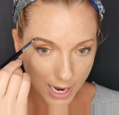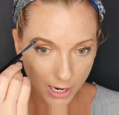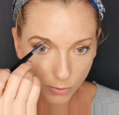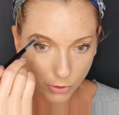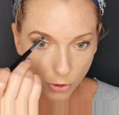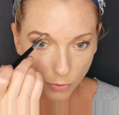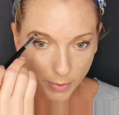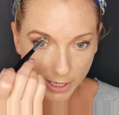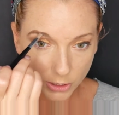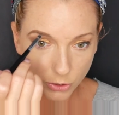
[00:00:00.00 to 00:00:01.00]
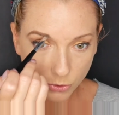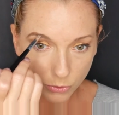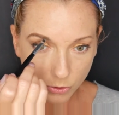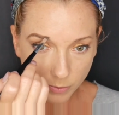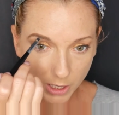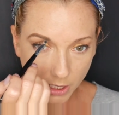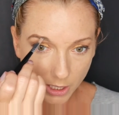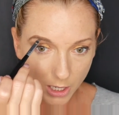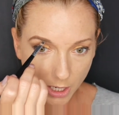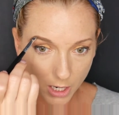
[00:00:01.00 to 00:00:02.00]
I will go back to the
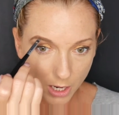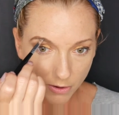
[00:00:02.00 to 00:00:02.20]
beginning